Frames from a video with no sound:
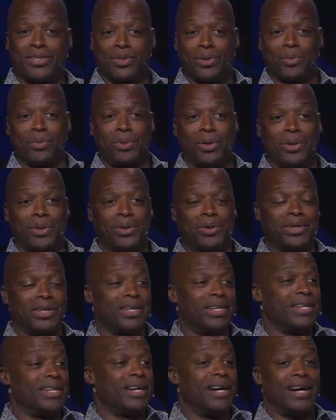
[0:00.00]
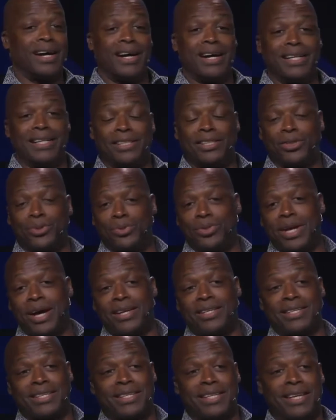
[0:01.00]
Super Bowl uh, in
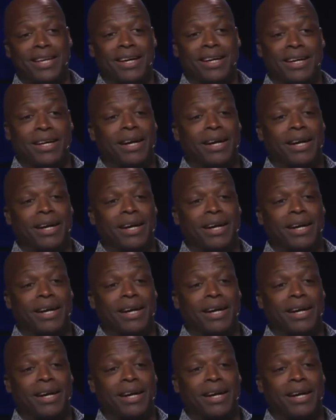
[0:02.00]
2000, uh,